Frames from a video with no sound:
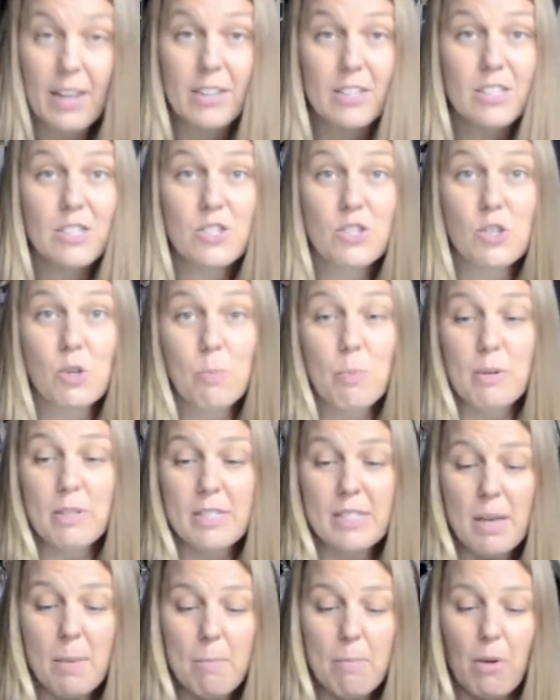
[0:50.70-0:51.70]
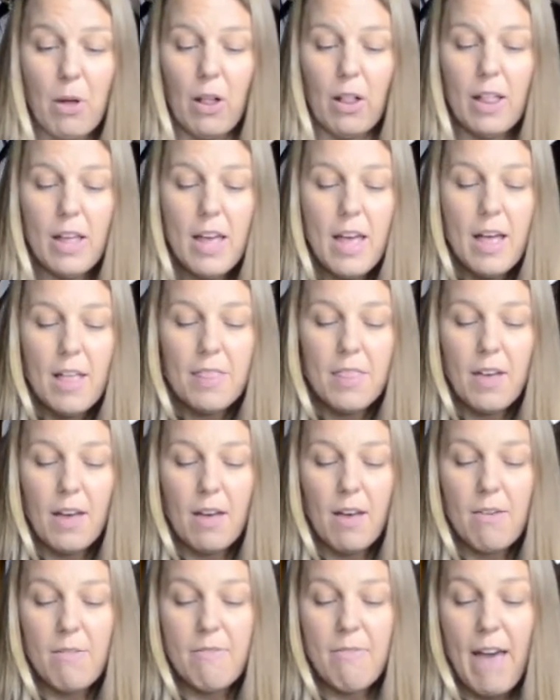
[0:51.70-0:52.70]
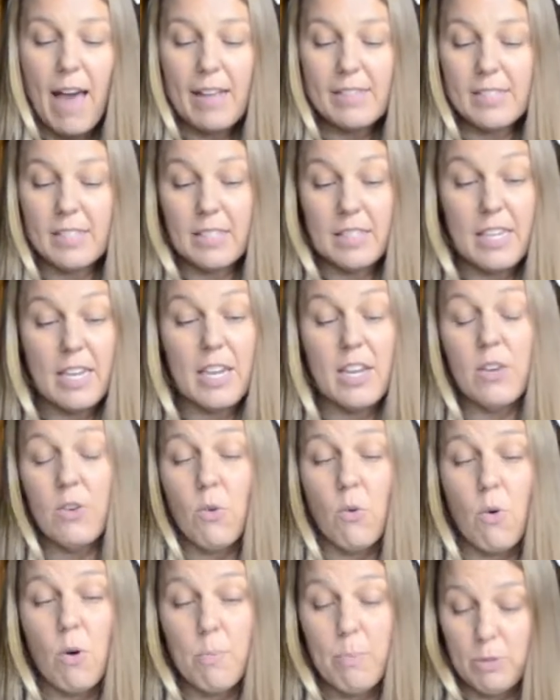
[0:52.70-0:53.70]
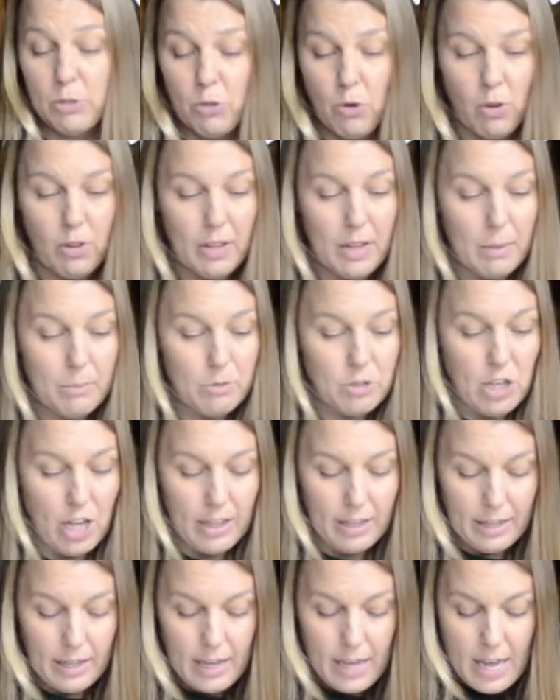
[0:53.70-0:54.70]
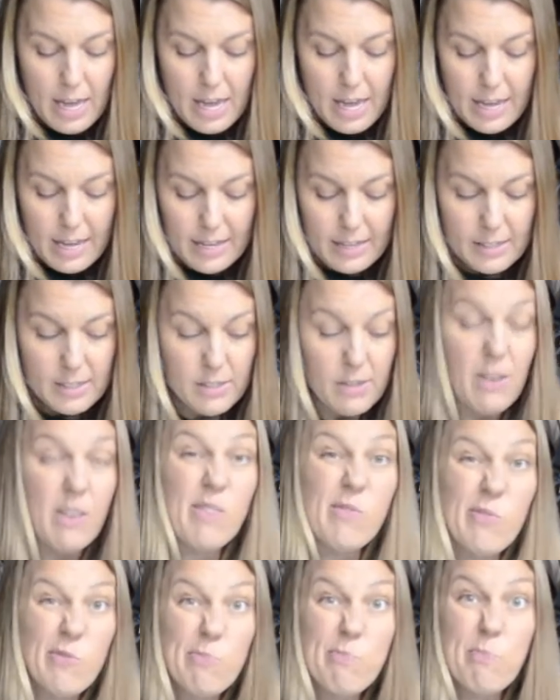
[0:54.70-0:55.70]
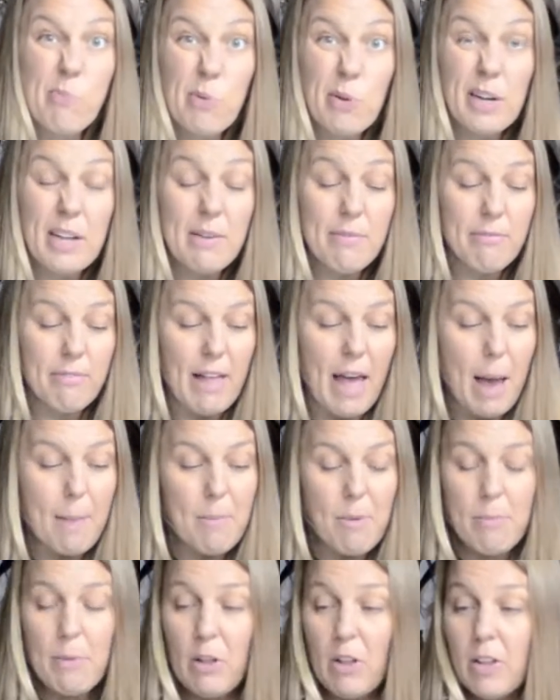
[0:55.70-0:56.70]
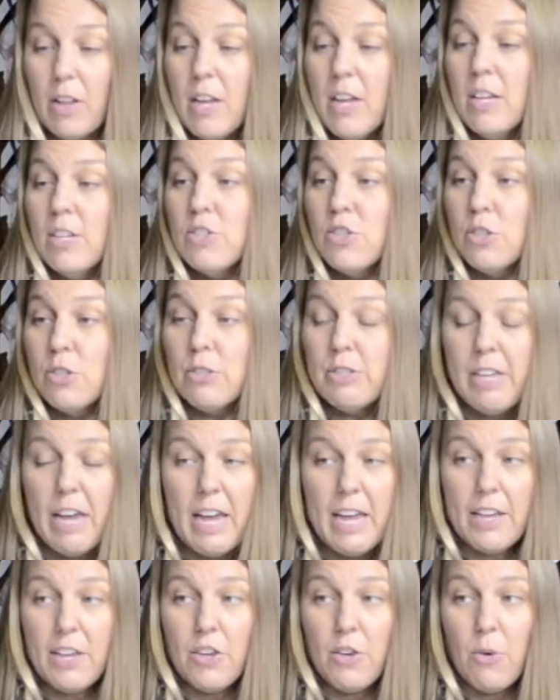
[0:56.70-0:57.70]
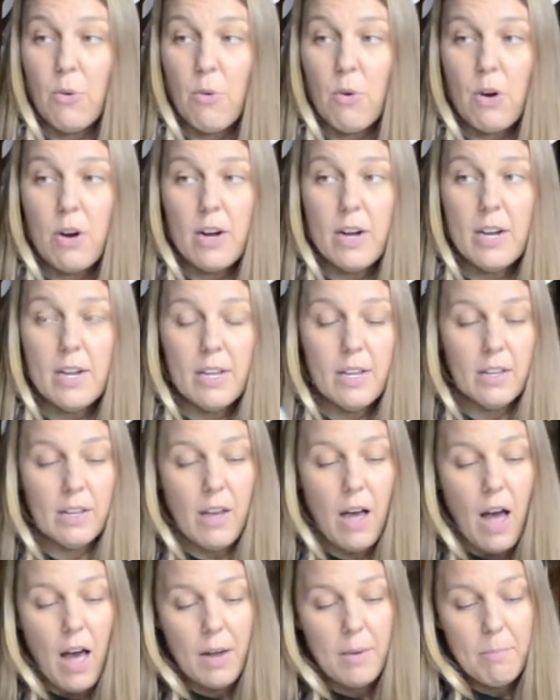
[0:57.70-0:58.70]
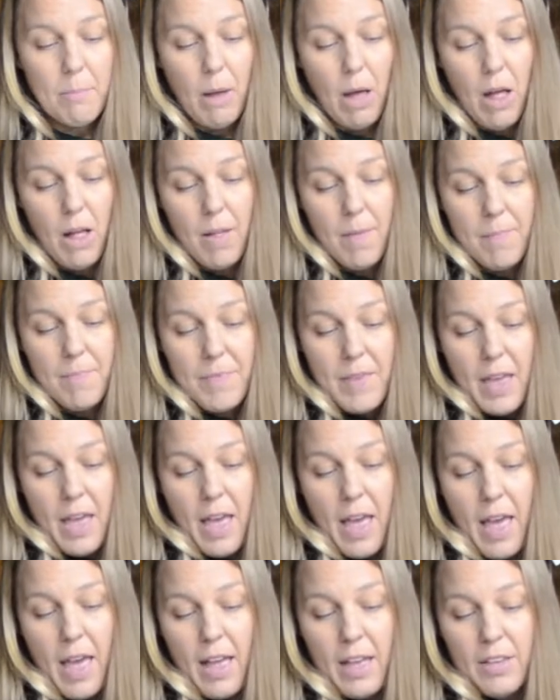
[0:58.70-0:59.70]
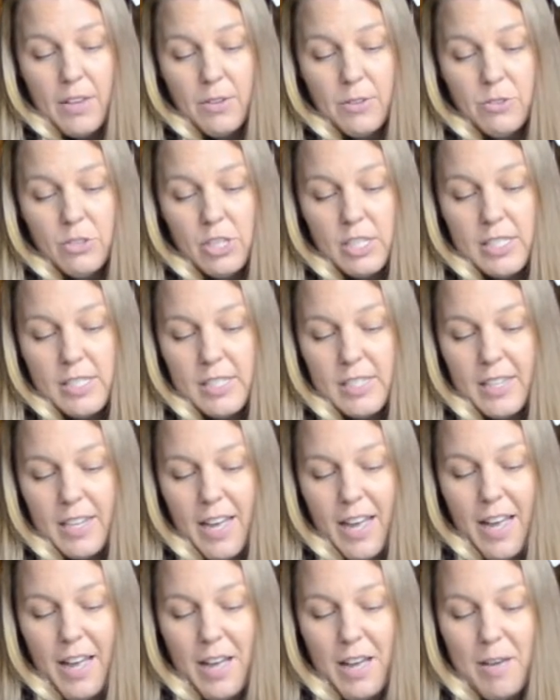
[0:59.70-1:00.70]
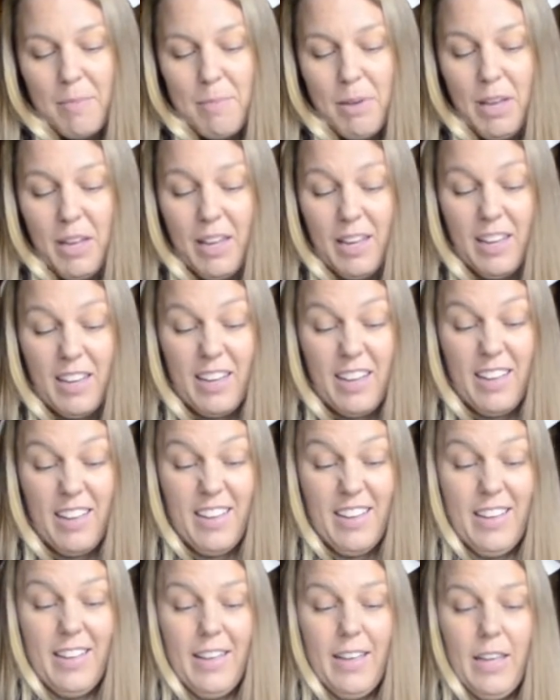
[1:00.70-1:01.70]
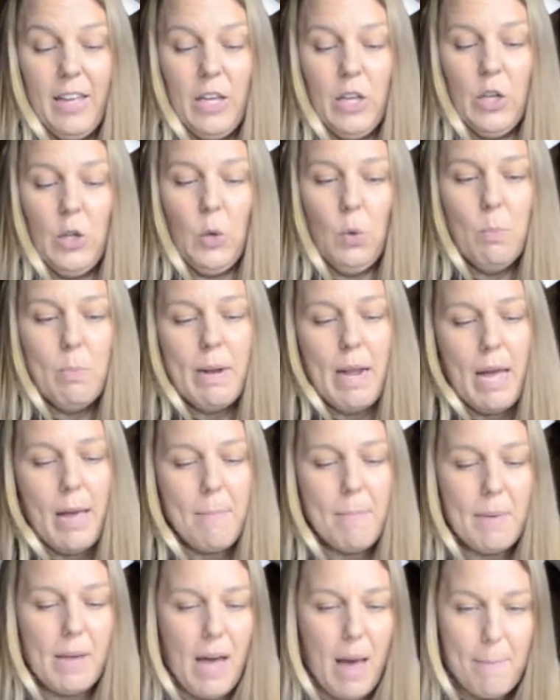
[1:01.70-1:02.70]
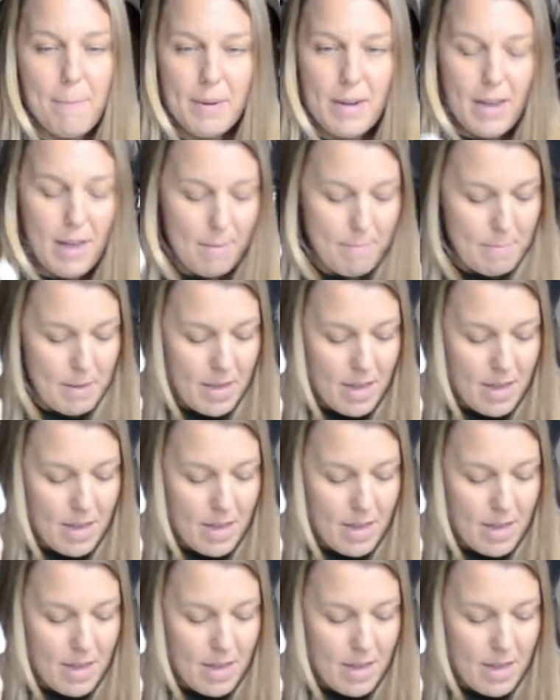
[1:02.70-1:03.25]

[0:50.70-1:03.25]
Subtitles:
super simple. The Vaseline or petroleum jelly is pretty flammable. So you take your cotton ball and you just gop it up